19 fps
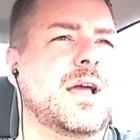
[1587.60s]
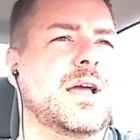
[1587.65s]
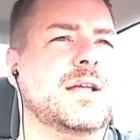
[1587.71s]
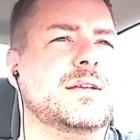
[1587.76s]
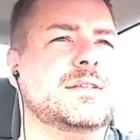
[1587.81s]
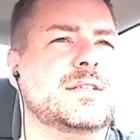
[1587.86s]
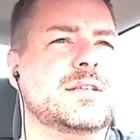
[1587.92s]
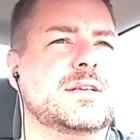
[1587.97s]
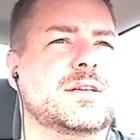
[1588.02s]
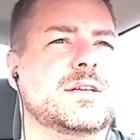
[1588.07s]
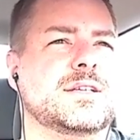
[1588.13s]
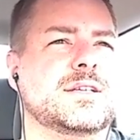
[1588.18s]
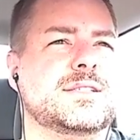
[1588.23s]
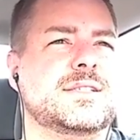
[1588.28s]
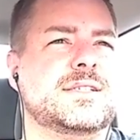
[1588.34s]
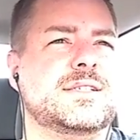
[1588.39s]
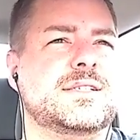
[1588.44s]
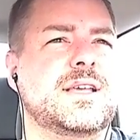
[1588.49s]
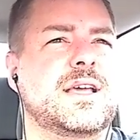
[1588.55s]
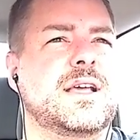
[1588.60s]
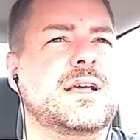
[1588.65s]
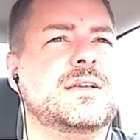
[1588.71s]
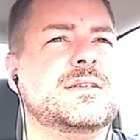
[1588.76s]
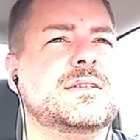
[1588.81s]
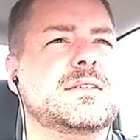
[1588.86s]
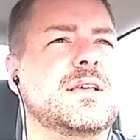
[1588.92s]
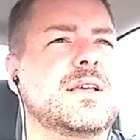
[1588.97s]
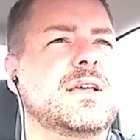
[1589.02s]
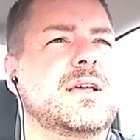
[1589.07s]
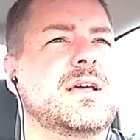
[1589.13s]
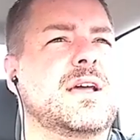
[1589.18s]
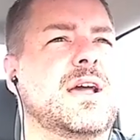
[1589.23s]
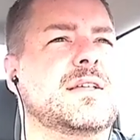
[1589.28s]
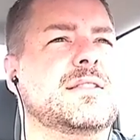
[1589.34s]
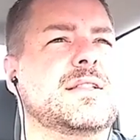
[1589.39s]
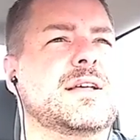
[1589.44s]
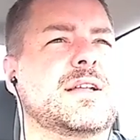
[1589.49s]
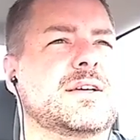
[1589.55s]
and dinner at 6,
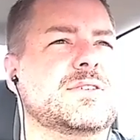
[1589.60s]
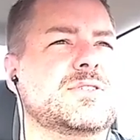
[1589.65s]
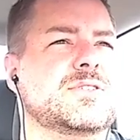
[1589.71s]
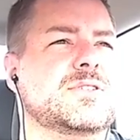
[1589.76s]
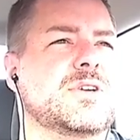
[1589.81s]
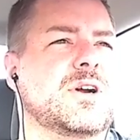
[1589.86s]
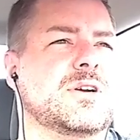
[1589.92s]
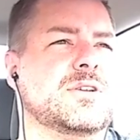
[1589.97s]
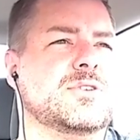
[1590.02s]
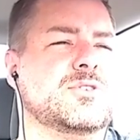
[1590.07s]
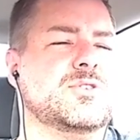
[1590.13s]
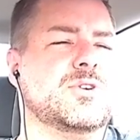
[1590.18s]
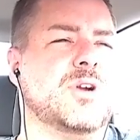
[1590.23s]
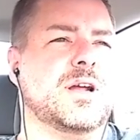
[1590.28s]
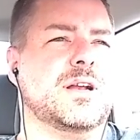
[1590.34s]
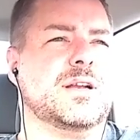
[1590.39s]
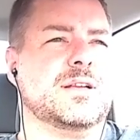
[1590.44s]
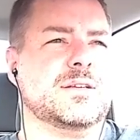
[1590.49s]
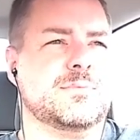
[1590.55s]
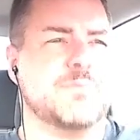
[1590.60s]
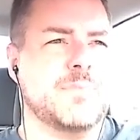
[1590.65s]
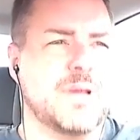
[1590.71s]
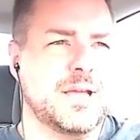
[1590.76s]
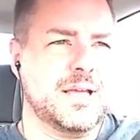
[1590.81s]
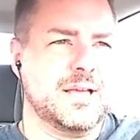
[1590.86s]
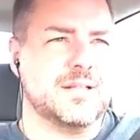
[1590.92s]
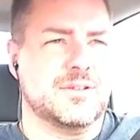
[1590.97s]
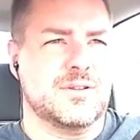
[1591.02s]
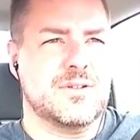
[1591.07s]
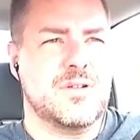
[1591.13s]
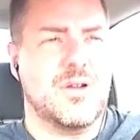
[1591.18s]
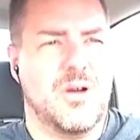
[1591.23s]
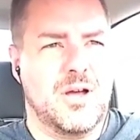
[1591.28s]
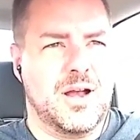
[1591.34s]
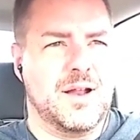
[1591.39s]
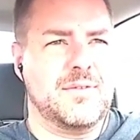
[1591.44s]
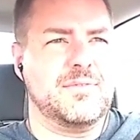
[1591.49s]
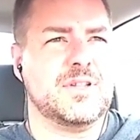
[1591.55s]
and then I started trying to make it,
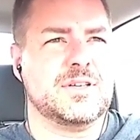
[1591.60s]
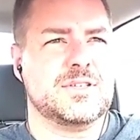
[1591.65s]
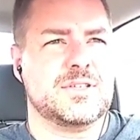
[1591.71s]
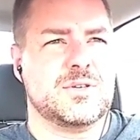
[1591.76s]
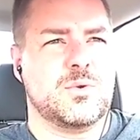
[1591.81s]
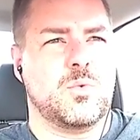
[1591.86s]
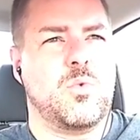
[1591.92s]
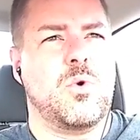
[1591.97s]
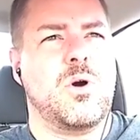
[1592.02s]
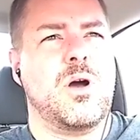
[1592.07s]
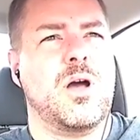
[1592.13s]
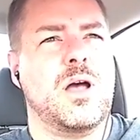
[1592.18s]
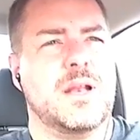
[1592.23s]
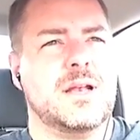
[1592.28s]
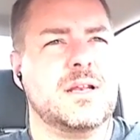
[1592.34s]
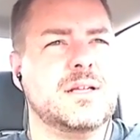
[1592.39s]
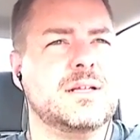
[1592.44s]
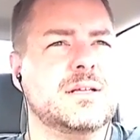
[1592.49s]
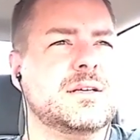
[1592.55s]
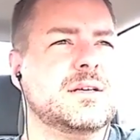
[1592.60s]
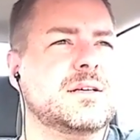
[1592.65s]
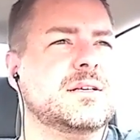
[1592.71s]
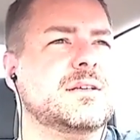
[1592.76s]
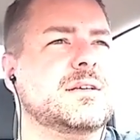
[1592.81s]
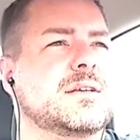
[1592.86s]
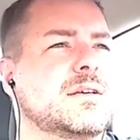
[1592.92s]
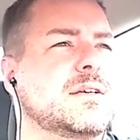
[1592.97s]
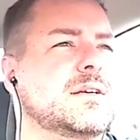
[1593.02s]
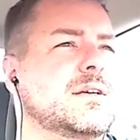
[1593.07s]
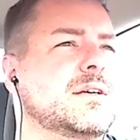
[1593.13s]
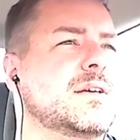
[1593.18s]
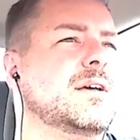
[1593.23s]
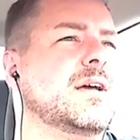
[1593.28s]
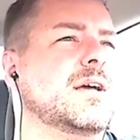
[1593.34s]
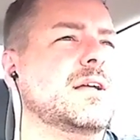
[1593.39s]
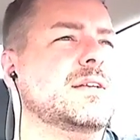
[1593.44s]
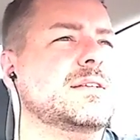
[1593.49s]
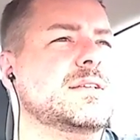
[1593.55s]
I'd have lunch at 1
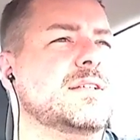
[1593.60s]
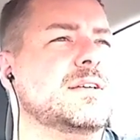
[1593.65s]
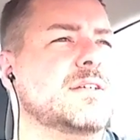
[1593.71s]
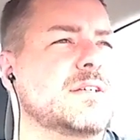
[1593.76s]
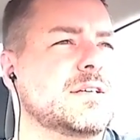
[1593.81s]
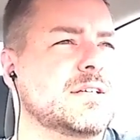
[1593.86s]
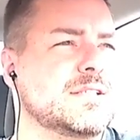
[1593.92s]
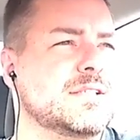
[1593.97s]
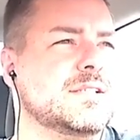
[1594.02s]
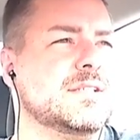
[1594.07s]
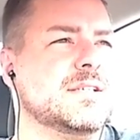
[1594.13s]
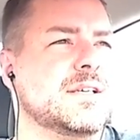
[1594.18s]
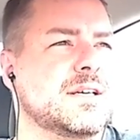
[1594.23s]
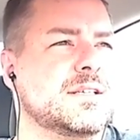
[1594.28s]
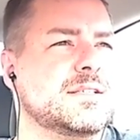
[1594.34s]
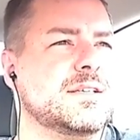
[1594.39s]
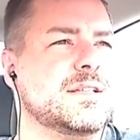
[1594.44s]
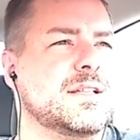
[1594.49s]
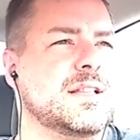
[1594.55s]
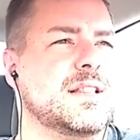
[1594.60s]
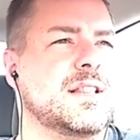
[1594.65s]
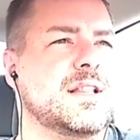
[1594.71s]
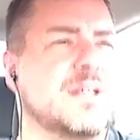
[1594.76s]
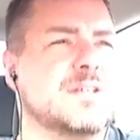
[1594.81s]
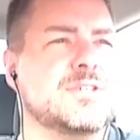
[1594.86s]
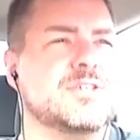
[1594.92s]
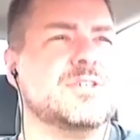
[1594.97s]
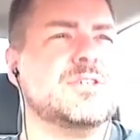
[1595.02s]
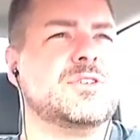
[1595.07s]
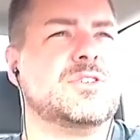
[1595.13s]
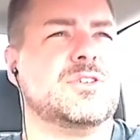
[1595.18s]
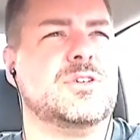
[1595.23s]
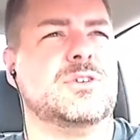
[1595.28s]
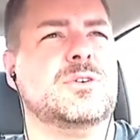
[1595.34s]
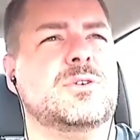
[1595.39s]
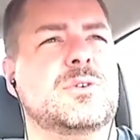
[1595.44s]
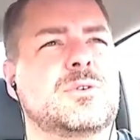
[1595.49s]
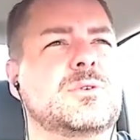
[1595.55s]
and dinner at 6, and then lunch at
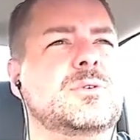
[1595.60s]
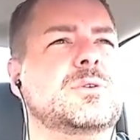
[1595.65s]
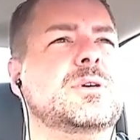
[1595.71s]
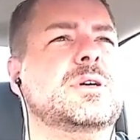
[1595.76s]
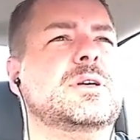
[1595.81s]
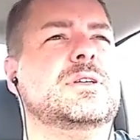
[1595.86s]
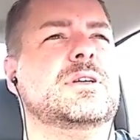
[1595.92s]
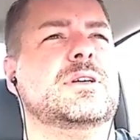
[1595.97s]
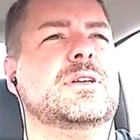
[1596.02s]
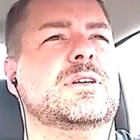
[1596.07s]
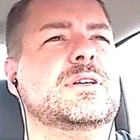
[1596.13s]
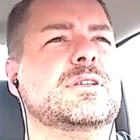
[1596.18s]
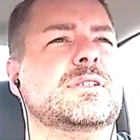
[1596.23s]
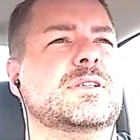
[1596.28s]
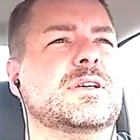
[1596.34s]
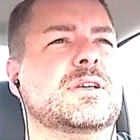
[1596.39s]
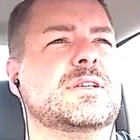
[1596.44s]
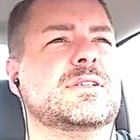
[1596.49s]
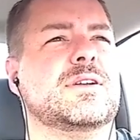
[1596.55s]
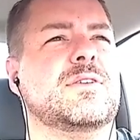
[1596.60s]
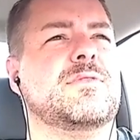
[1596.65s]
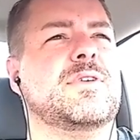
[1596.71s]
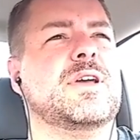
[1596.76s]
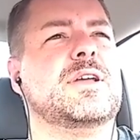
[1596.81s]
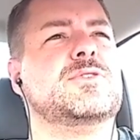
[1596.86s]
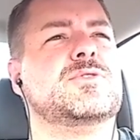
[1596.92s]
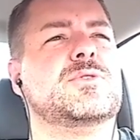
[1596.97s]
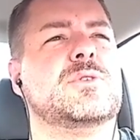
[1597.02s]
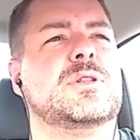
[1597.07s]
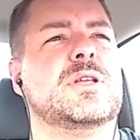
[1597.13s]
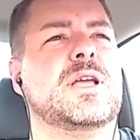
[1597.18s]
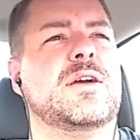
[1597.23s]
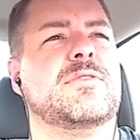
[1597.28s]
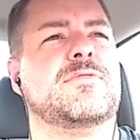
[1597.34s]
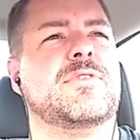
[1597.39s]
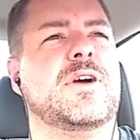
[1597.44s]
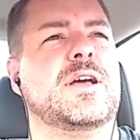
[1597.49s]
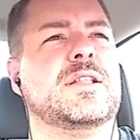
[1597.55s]
2 and dinner at 6, and
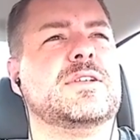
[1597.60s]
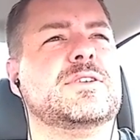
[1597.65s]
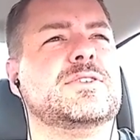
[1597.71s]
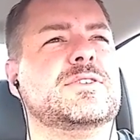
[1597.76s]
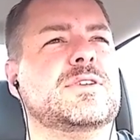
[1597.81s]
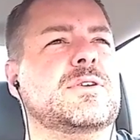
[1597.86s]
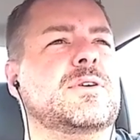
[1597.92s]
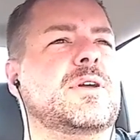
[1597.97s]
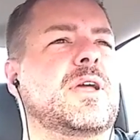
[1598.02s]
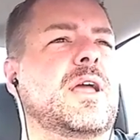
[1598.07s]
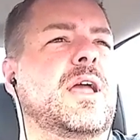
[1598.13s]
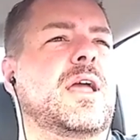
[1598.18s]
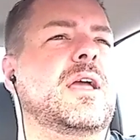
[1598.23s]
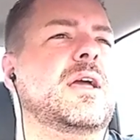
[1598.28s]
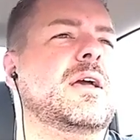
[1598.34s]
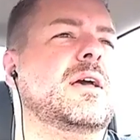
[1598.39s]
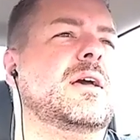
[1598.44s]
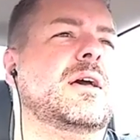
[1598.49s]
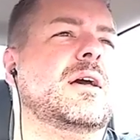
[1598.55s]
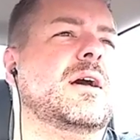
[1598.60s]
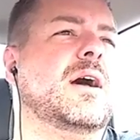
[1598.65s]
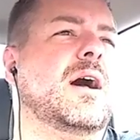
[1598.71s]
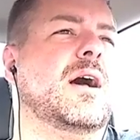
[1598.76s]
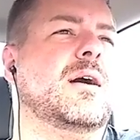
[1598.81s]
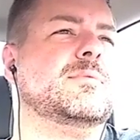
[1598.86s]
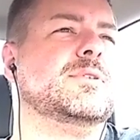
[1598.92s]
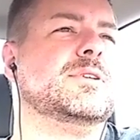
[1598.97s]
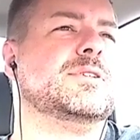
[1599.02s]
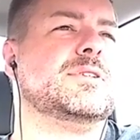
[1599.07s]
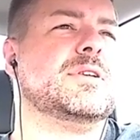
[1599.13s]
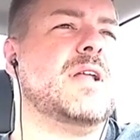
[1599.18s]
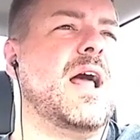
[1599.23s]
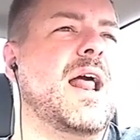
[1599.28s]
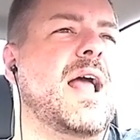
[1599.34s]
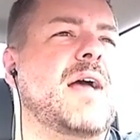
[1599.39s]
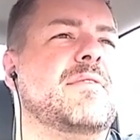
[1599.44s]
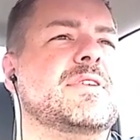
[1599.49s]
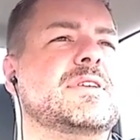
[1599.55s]
eventually I finally just said, okay, I'm just
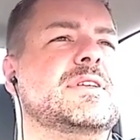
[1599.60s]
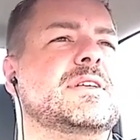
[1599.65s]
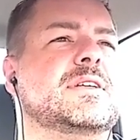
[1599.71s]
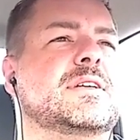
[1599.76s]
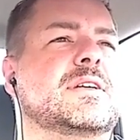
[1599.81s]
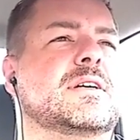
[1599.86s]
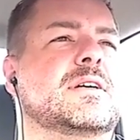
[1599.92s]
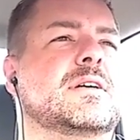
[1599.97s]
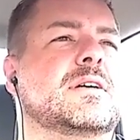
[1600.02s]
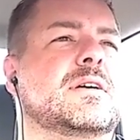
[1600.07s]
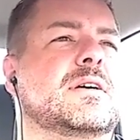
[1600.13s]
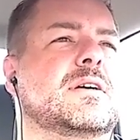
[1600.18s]
not having dinner,